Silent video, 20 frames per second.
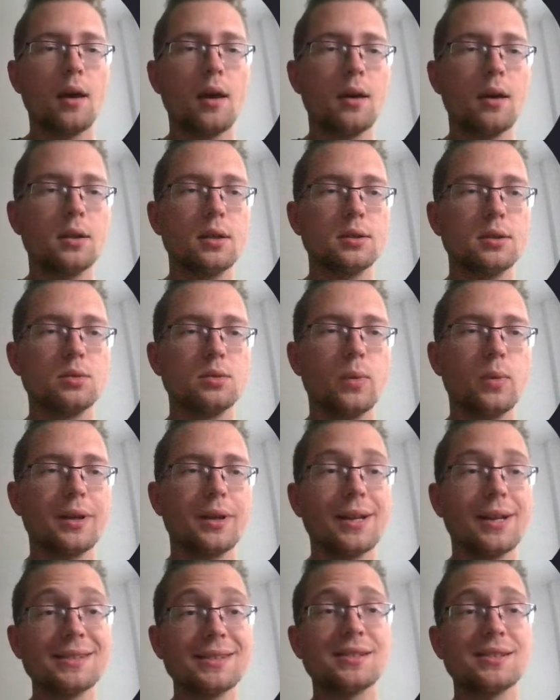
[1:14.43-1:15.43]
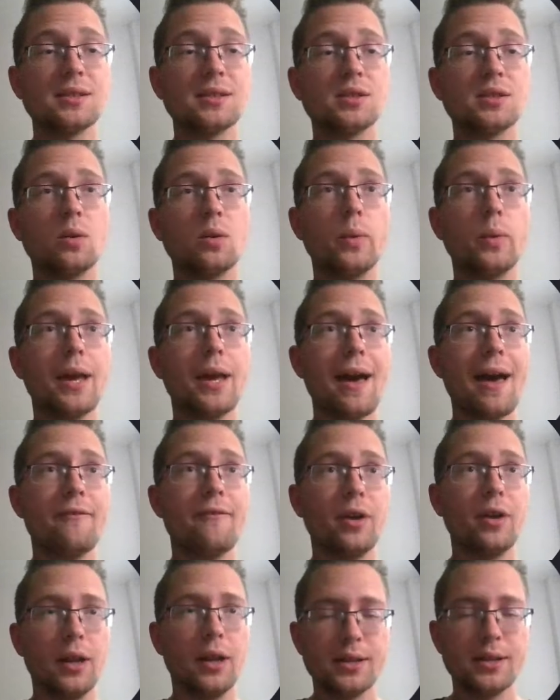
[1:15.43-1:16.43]
And what it does, so we
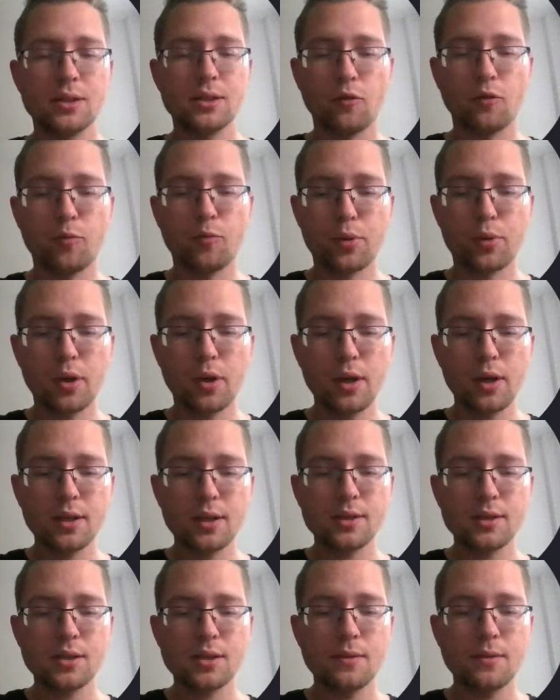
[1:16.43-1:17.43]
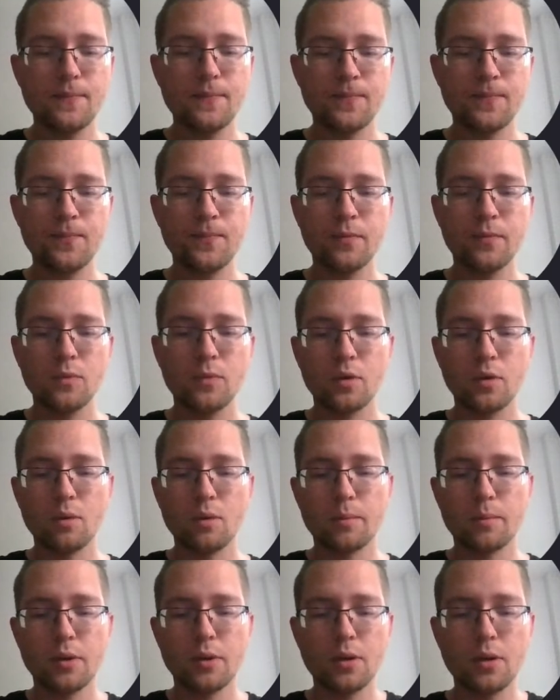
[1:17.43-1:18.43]
have a list of products,
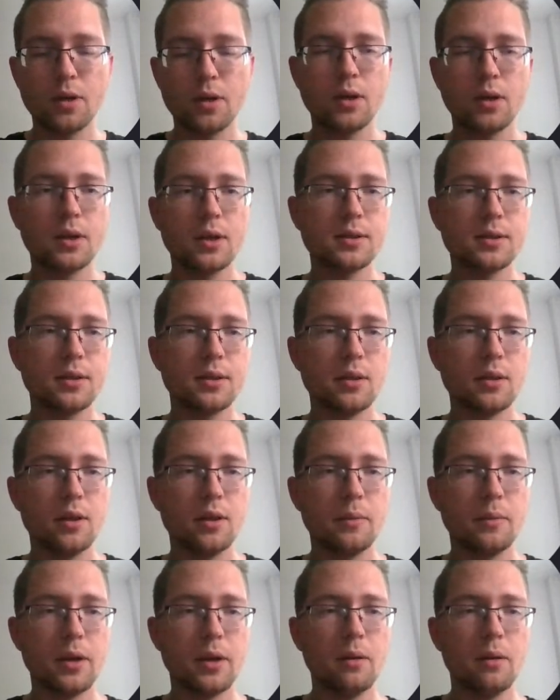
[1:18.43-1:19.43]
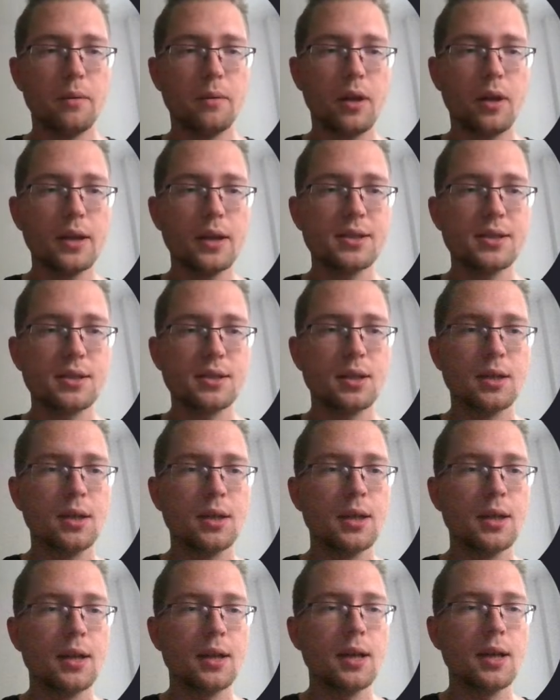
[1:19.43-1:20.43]
so product, and here we go with list.
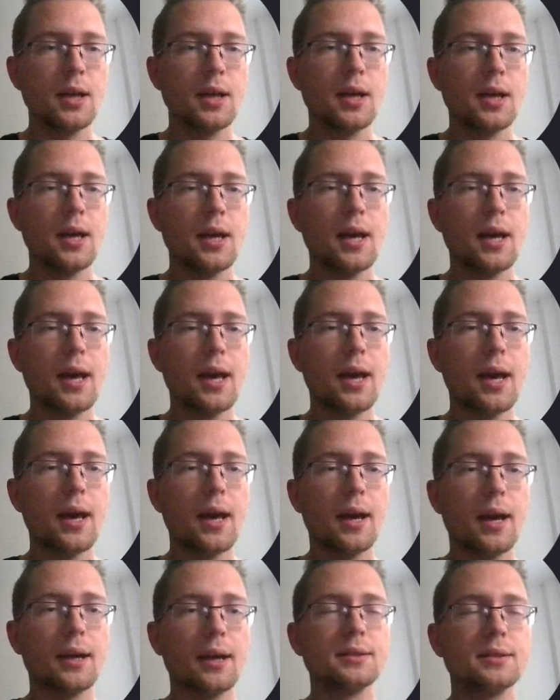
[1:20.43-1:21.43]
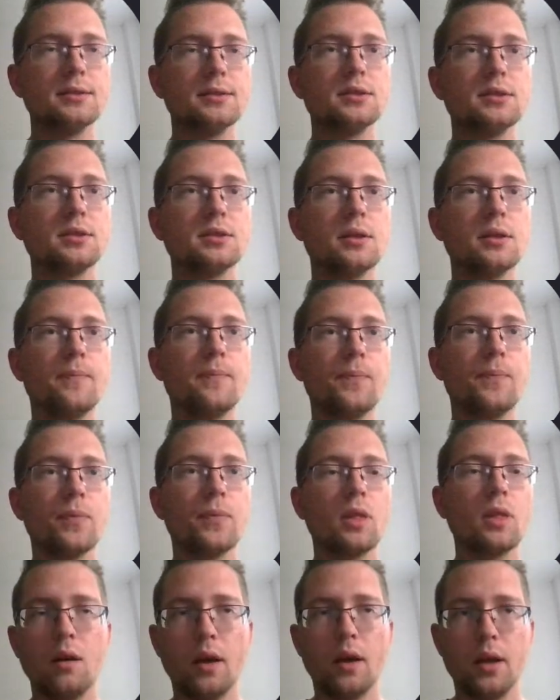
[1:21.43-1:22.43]
And
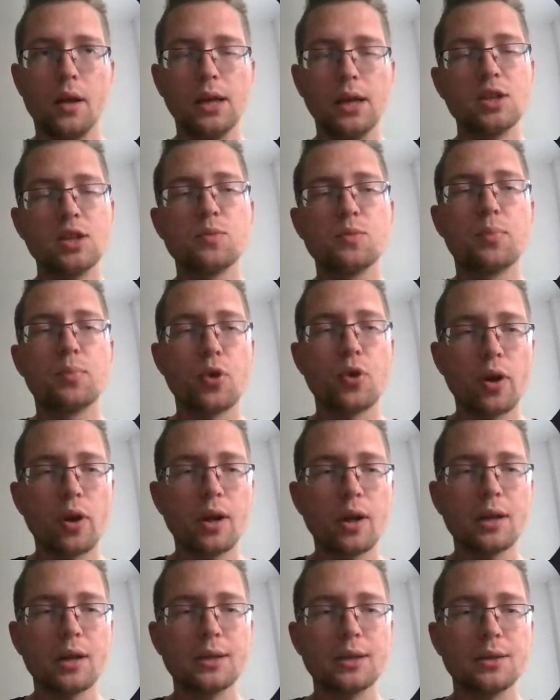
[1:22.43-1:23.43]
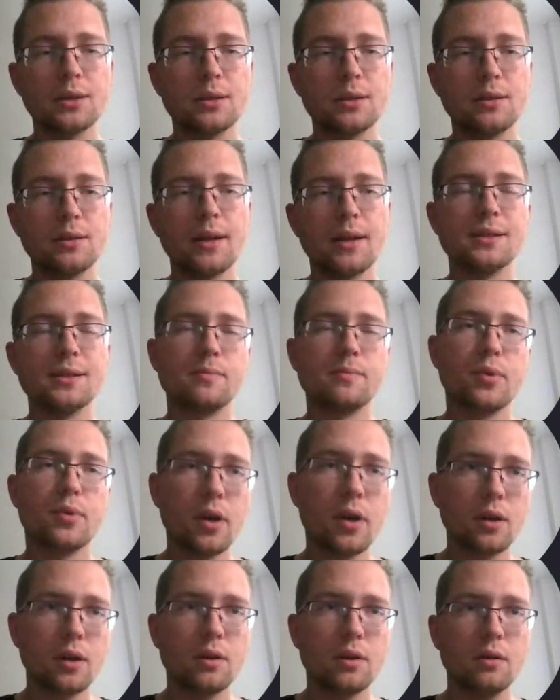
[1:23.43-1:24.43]
each product has a
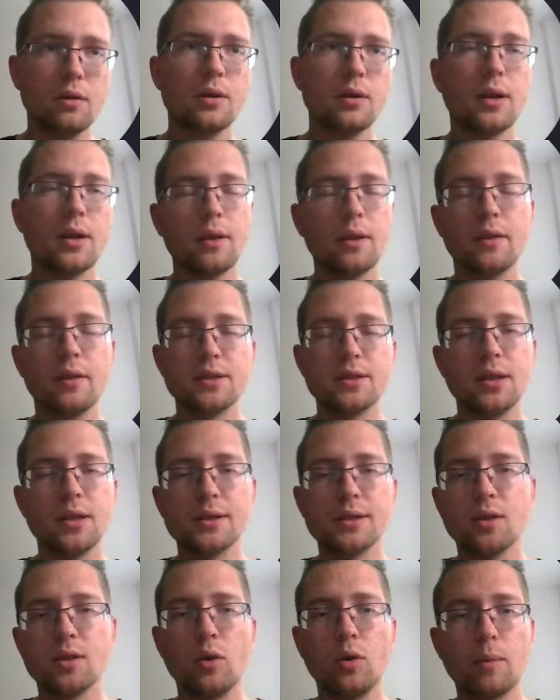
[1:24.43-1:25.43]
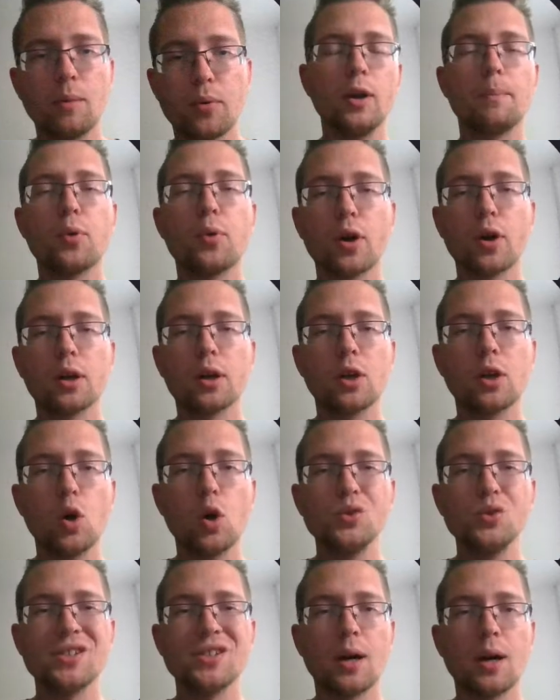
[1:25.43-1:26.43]
product code, and in this list only
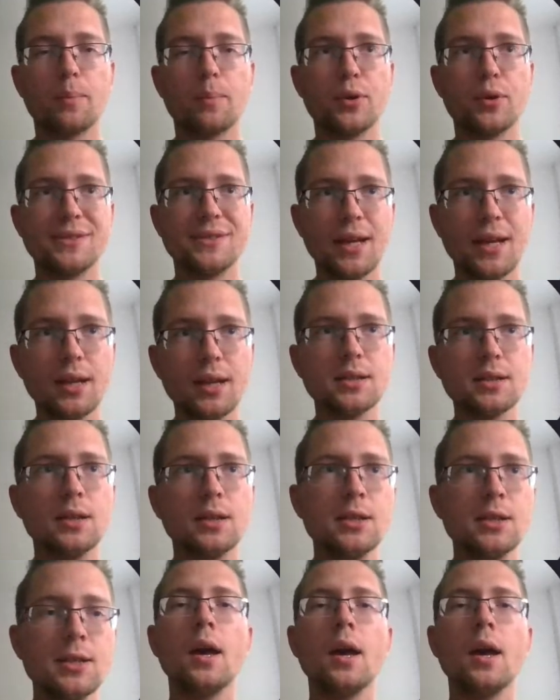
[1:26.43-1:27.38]
product codes are presented.